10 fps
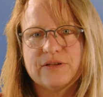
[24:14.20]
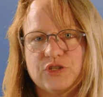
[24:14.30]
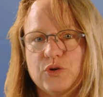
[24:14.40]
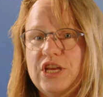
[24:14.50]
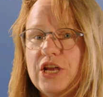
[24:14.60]

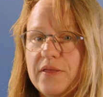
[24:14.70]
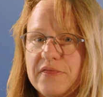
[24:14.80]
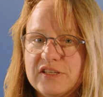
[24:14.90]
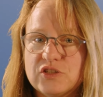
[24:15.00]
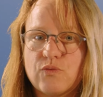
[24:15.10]
So here in
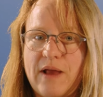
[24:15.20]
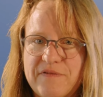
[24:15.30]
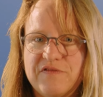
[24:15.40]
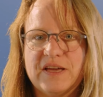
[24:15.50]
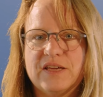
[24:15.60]
this
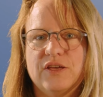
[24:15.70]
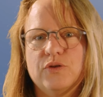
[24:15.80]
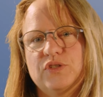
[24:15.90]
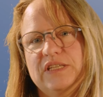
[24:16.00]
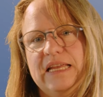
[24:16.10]
graphic,
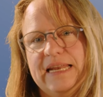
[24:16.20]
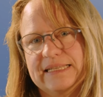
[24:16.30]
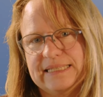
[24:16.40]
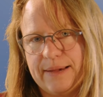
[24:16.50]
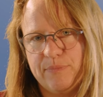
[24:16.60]
you see an
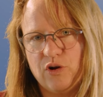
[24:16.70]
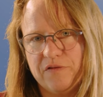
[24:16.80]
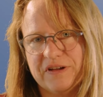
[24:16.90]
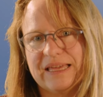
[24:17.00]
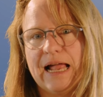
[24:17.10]
example
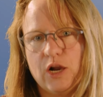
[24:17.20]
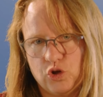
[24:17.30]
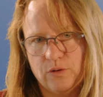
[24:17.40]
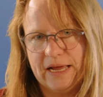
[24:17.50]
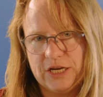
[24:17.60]
of a
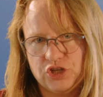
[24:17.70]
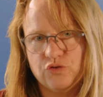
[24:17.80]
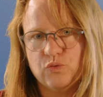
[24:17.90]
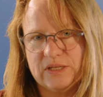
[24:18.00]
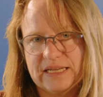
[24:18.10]

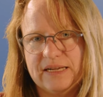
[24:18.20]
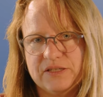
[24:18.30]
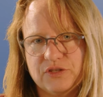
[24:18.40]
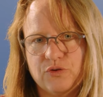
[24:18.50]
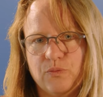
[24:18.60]
calculation result.
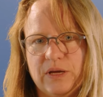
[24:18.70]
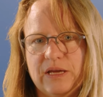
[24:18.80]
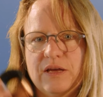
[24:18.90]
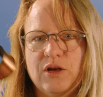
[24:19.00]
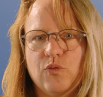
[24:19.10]
So
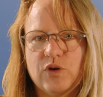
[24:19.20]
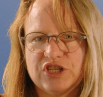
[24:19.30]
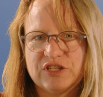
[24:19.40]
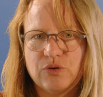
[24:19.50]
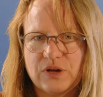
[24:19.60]
we were
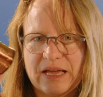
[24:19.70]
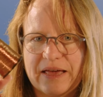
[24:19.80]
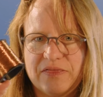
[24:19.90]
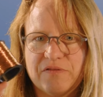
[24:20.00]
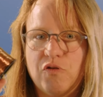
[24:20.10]
just looking
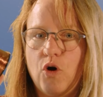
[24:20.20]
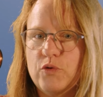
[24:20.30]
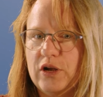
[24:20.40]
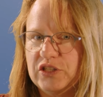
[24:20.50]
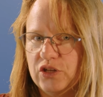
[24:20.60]
at the
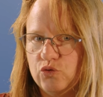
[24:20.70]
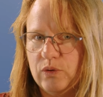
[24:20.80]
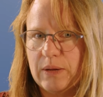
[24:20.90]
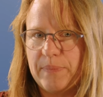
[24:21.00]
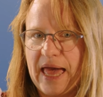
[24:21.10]
formulas and
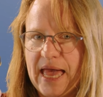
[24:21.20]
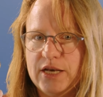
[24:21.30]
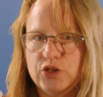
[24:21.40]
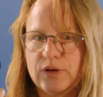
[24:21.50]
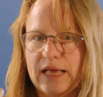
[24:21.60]
doing it by
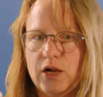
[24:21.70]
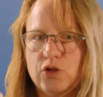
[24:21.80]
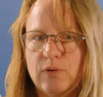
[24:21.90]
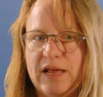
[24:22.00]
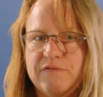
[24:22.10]
hand to
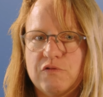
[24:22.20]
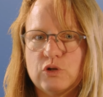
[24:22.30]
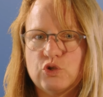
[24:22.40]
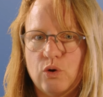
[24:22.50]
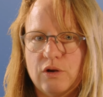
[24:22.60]
calculate for a
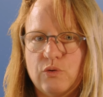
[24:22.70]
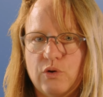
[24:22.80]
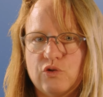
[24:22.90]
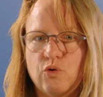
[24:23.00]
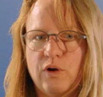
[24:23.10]

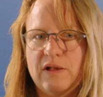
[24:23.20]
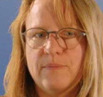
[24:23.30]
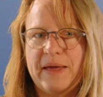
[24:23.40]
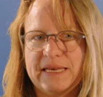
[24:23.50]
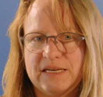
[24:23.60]
solenoid coil the
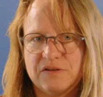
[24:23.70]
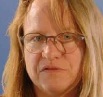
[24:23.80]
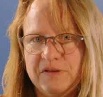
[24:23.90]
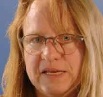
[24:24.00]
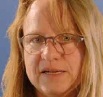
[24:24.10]
magnetic
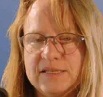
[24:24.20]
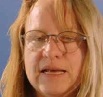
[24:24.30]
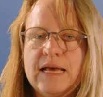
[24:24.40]
field.